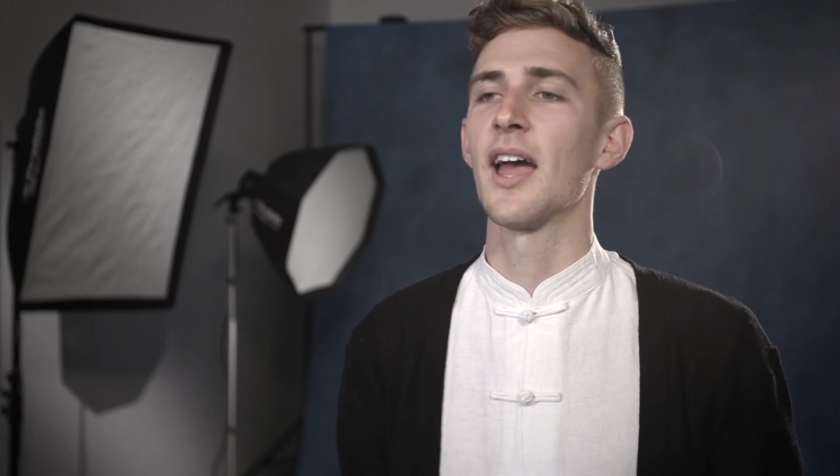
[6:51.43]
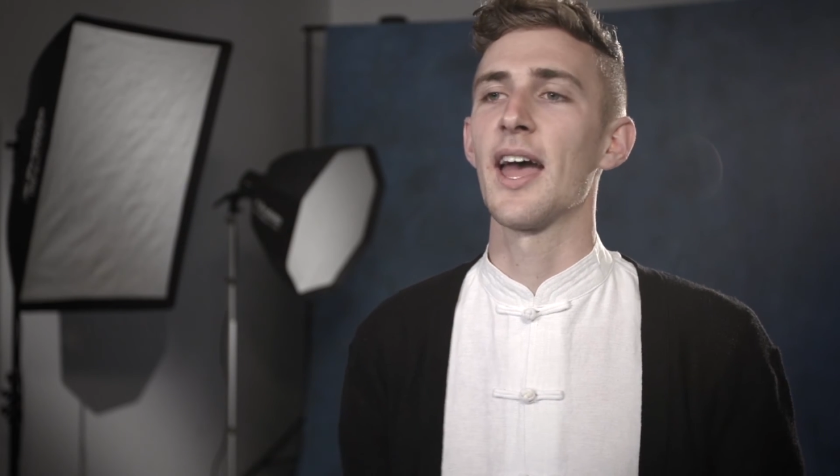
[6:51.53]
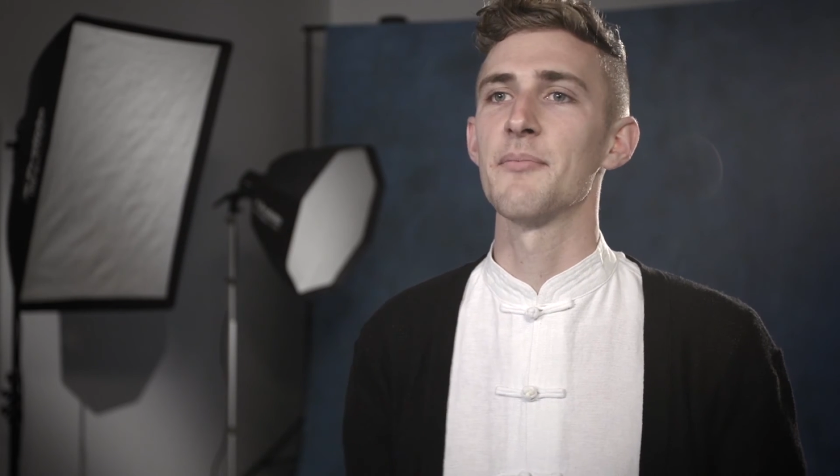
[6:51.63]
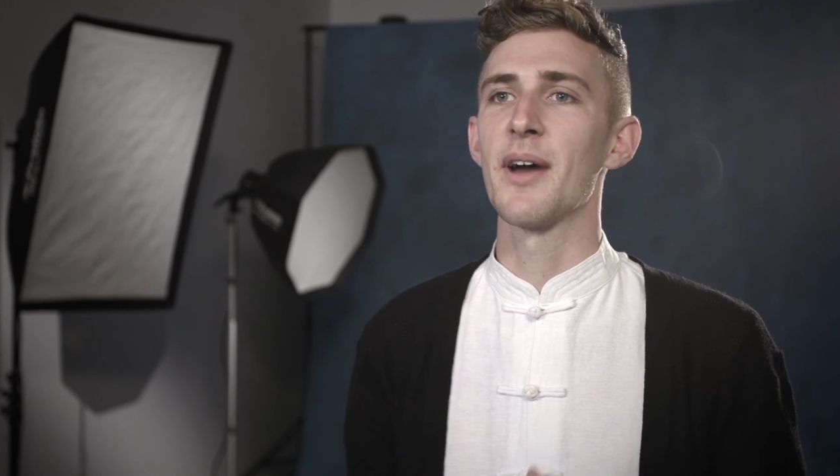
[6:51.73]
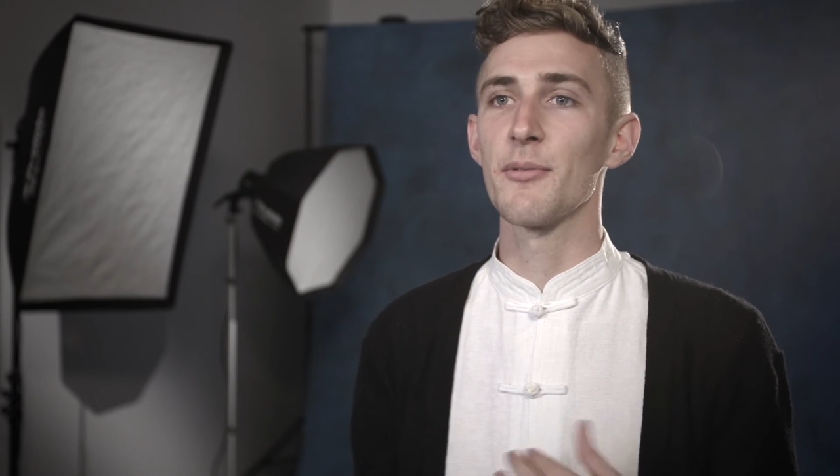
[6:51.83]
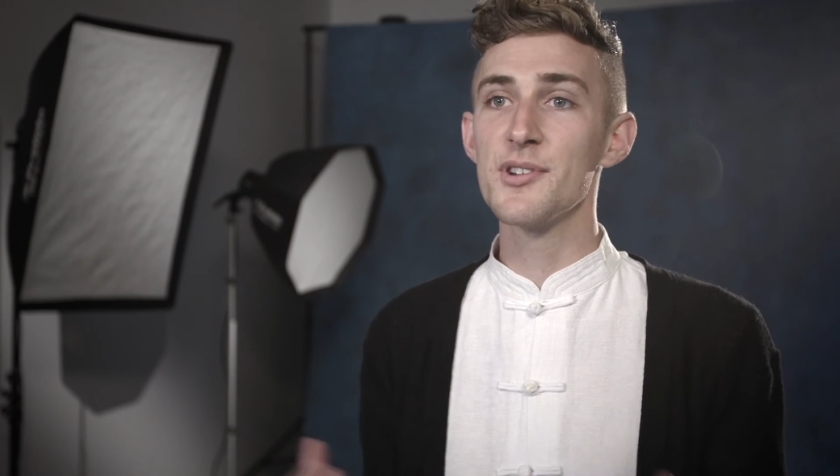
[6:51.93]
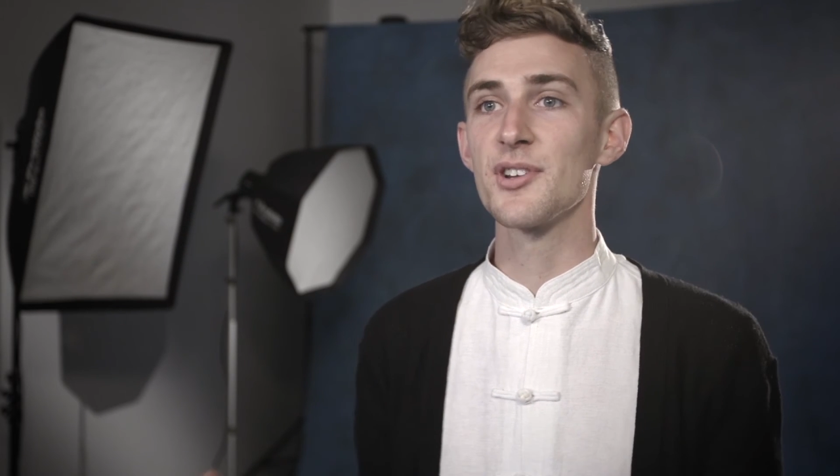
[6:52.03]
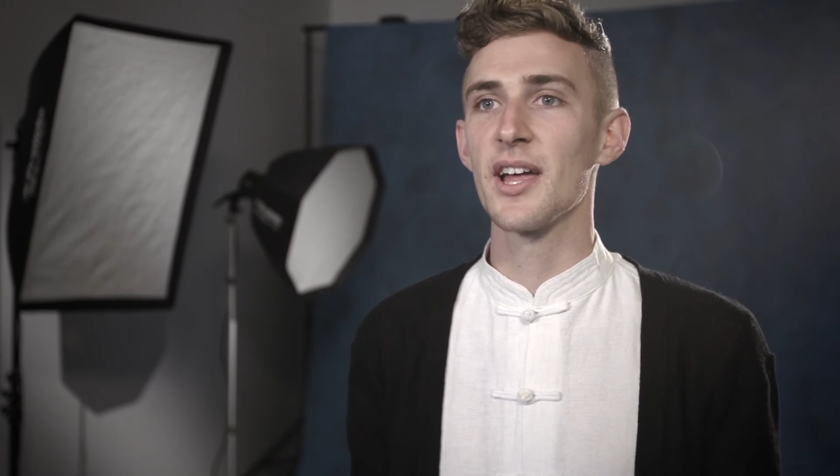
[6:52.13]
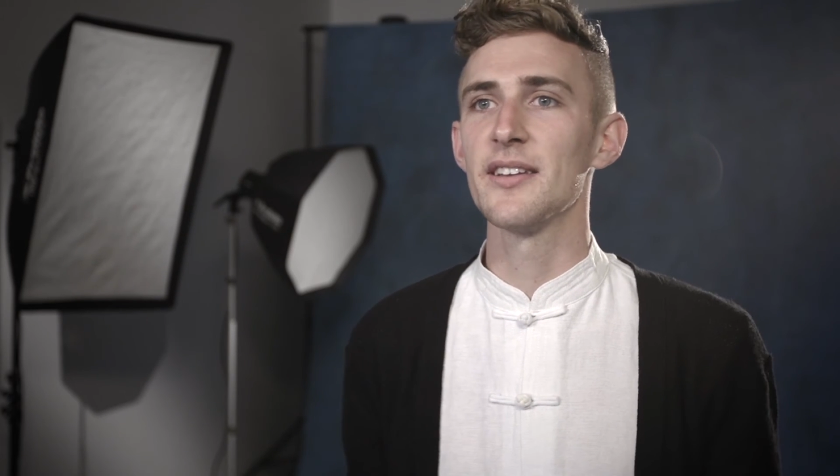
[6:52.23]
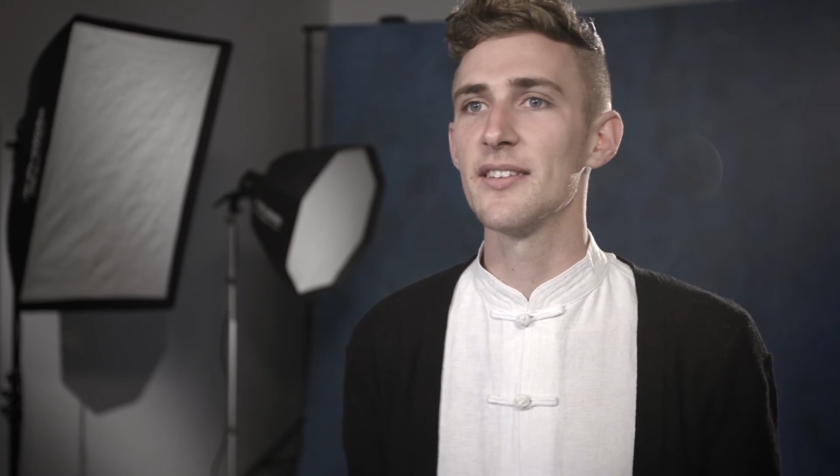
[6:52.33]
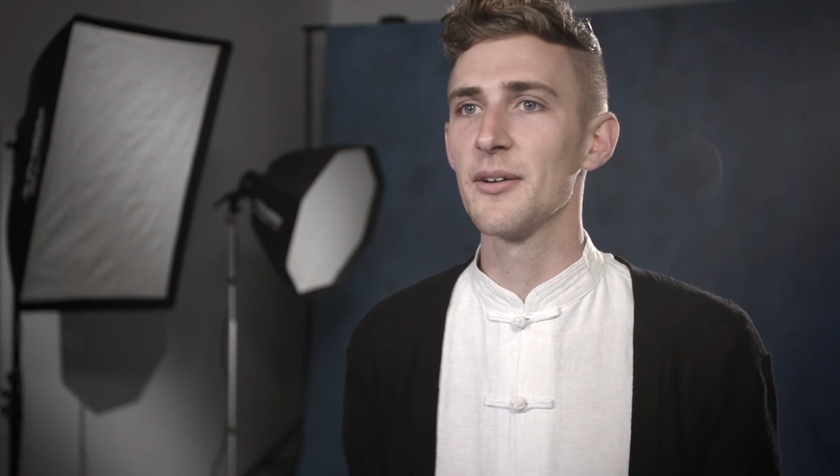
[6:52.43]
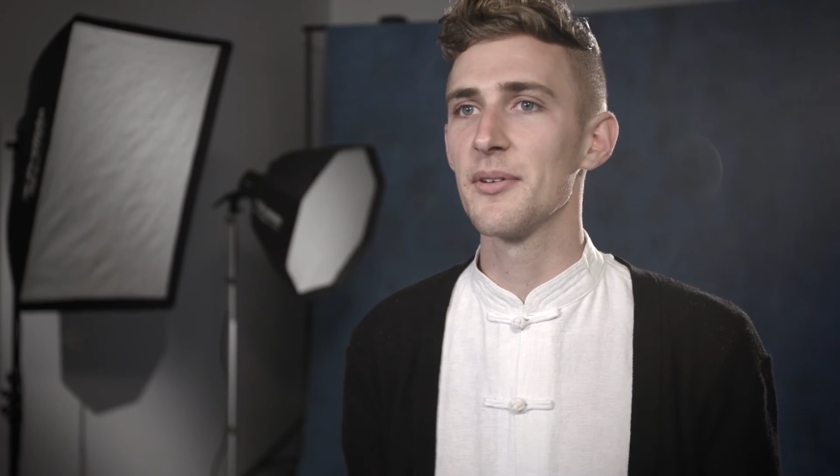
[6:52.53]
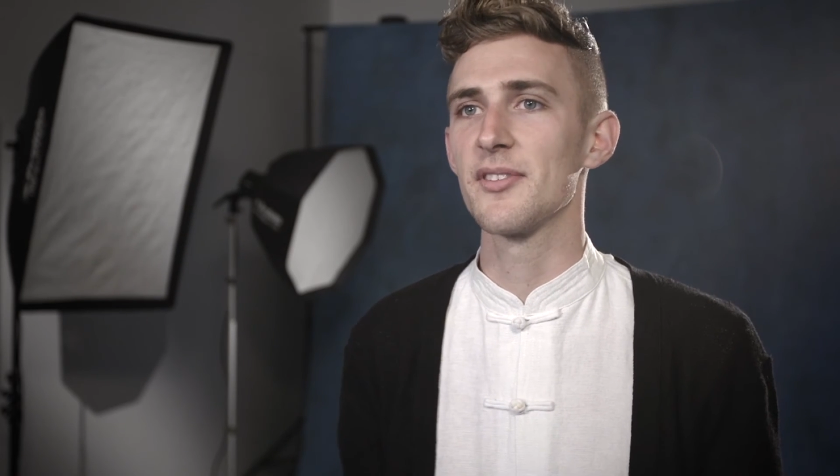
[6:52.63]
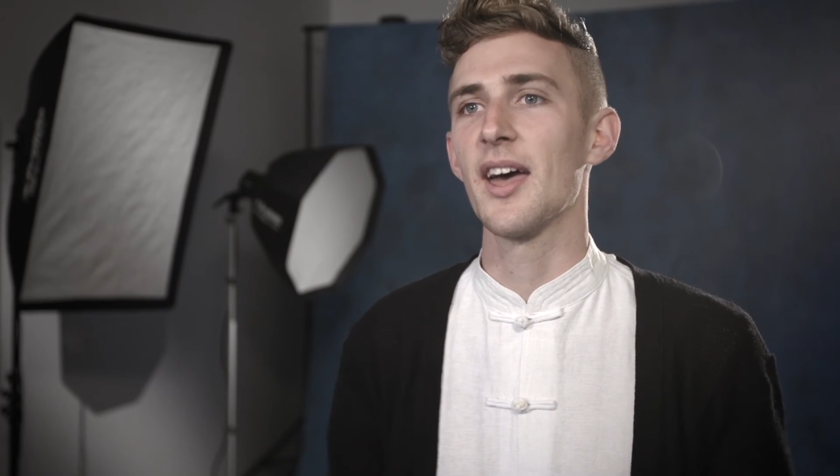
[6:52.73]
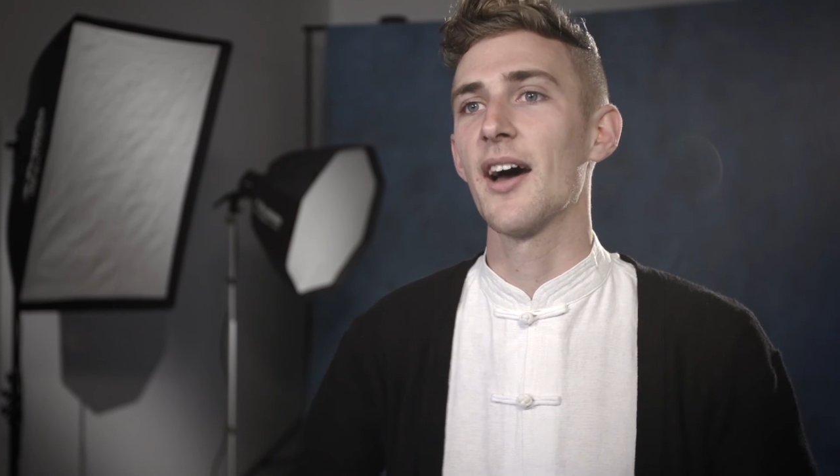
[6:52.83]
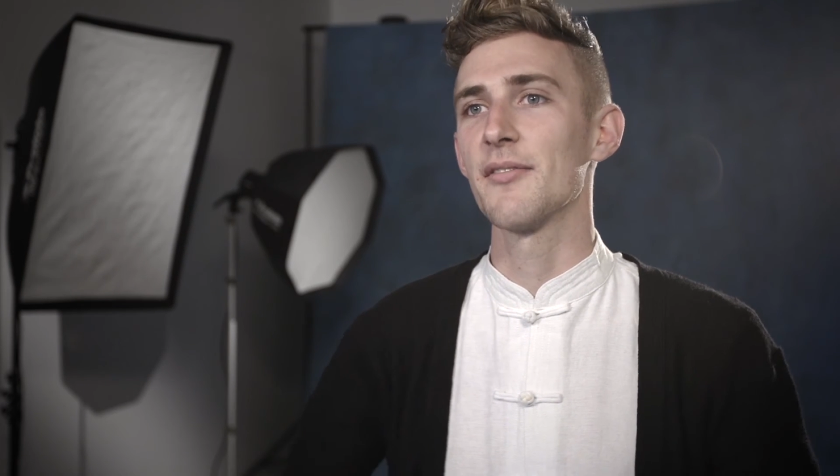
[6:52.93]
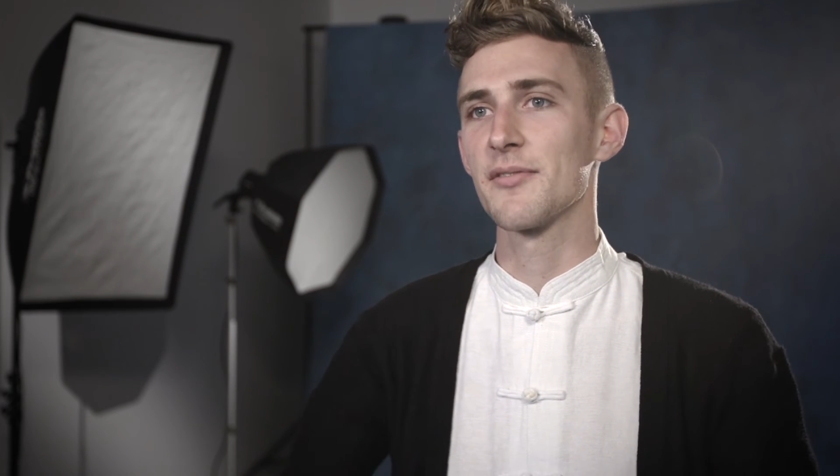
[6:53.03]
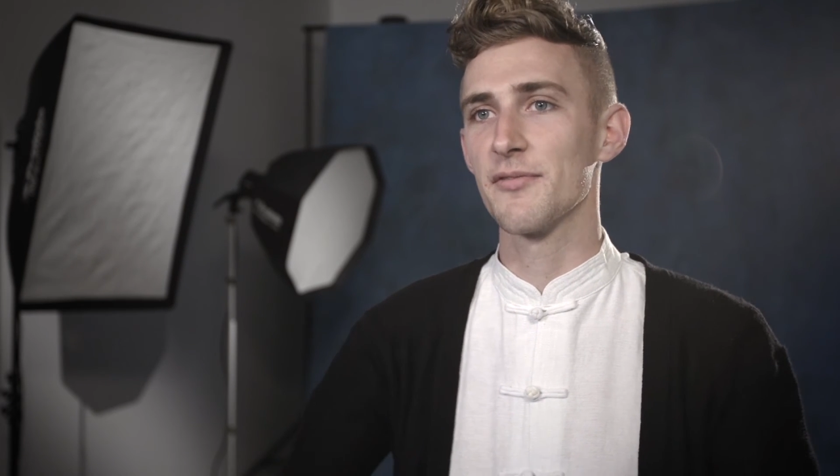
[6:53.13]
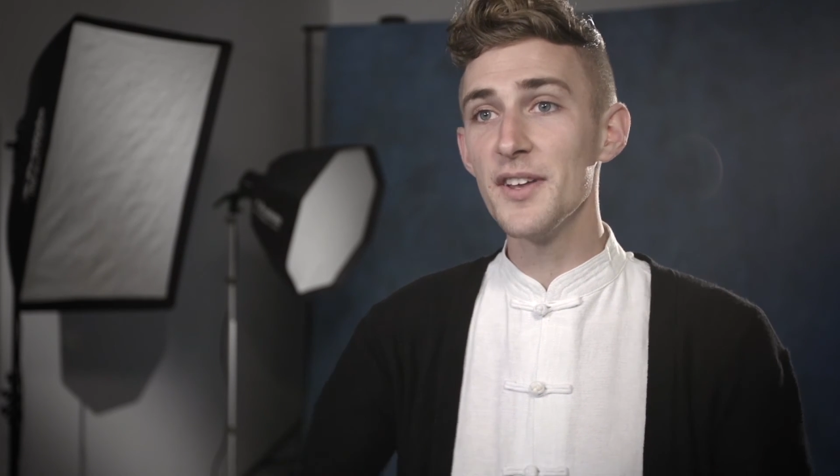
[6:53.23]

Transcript: And my original idea was to have